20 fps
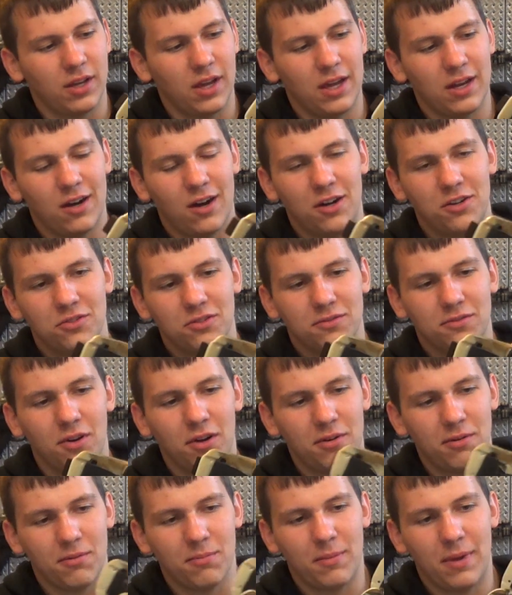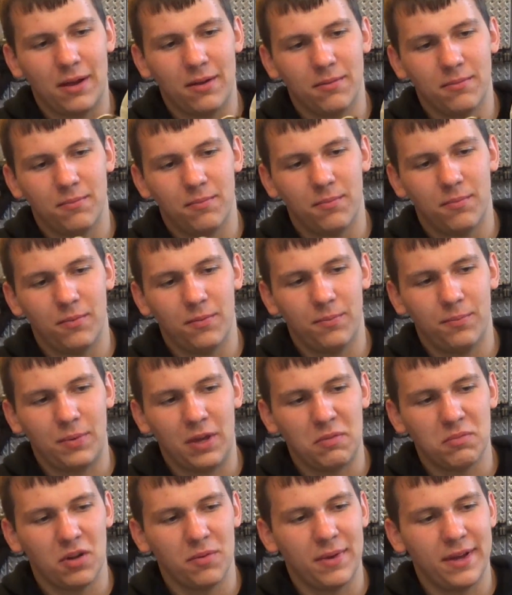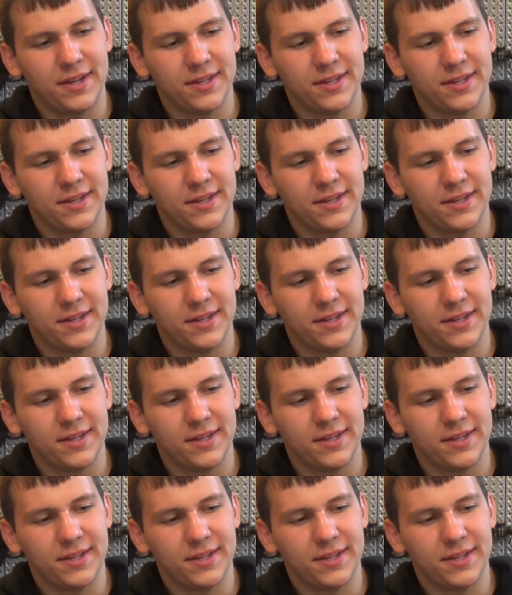Kind of hard to avoid with paintball